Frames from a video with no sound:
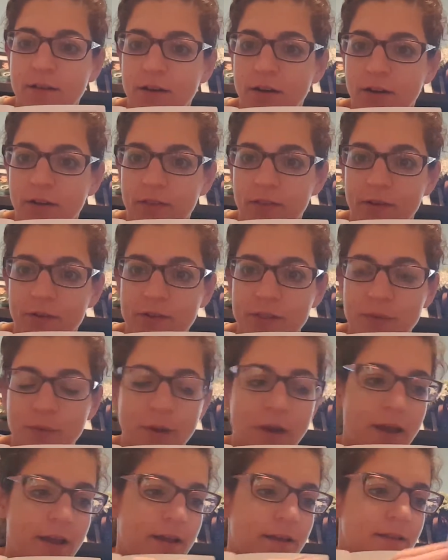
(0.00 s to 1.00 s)
all those
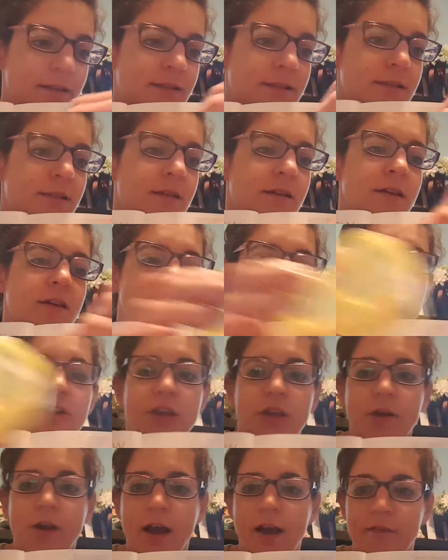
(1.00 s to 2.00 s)
ones.
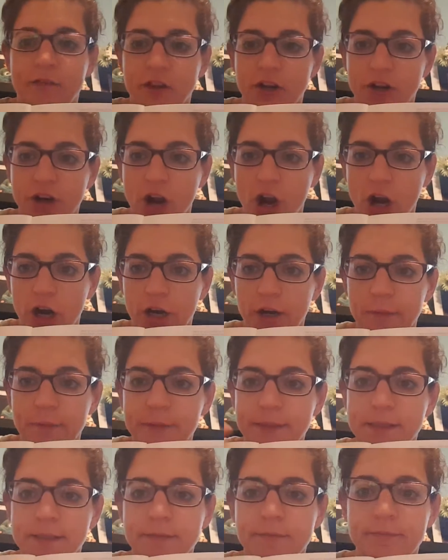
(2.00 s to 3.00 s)
You have your
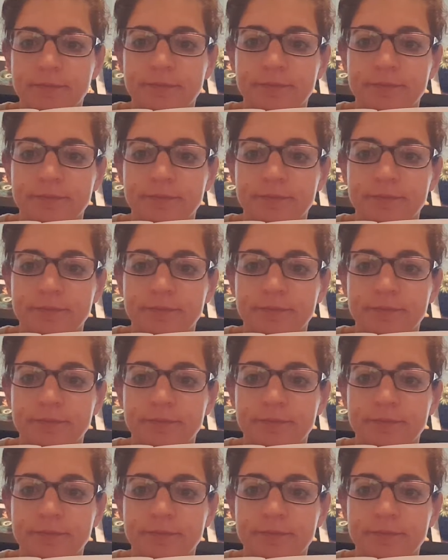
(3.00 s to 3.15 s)
carbs,